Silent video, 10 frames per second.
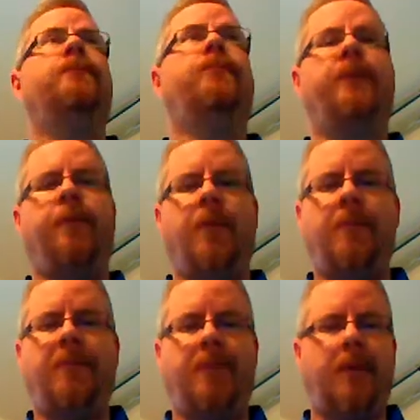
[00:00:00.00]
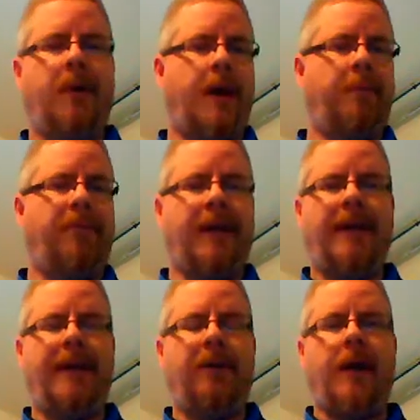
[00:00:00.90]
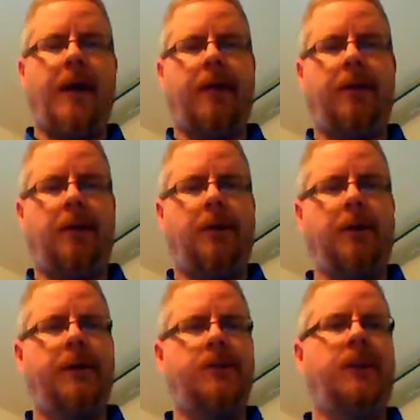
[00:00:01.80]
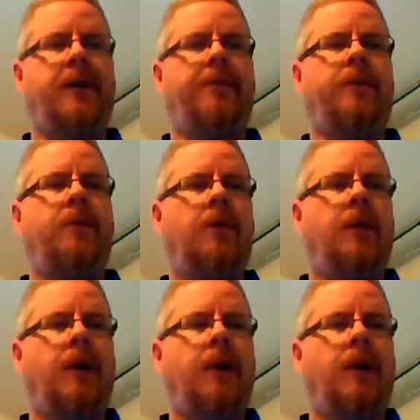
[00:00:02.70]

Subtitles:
performed and played at the collegiate level,